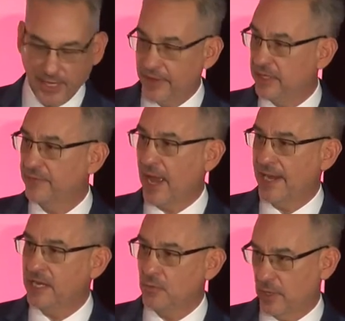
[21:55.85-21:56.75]
that if
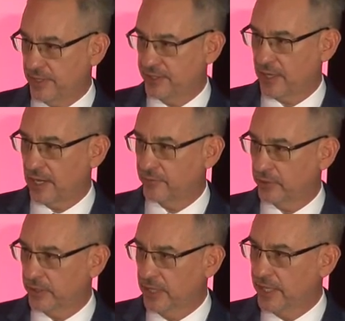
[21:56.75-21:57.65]
anyone is
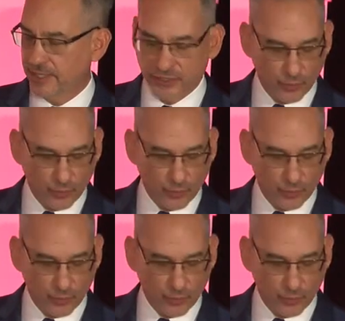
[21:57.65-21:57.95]
sovereign, it is